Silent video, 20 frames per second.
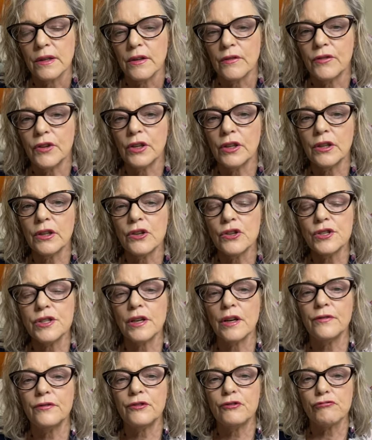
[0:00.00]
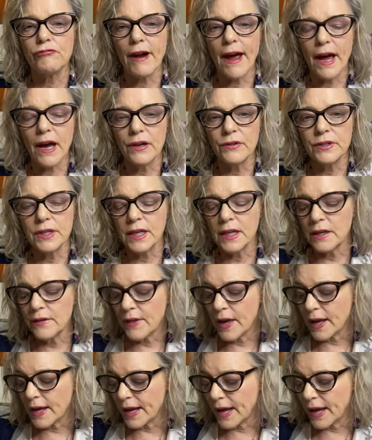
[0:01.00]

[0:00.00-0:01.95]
Feeling yourself grounding in that